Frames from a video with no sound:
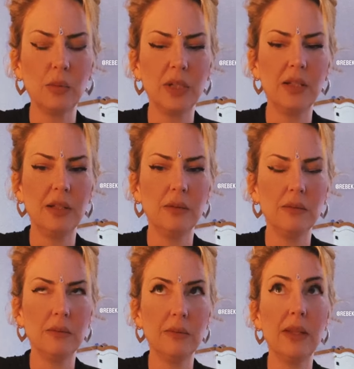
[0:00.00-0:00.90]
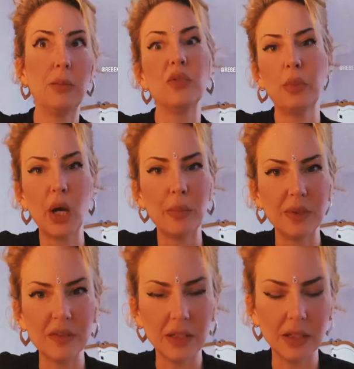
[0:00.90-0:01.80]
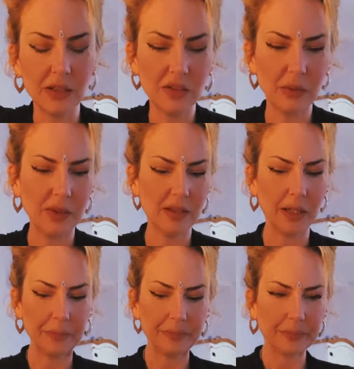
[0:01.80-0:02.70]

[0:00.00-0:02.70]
to what it did. There was a purpose in it, shall we say.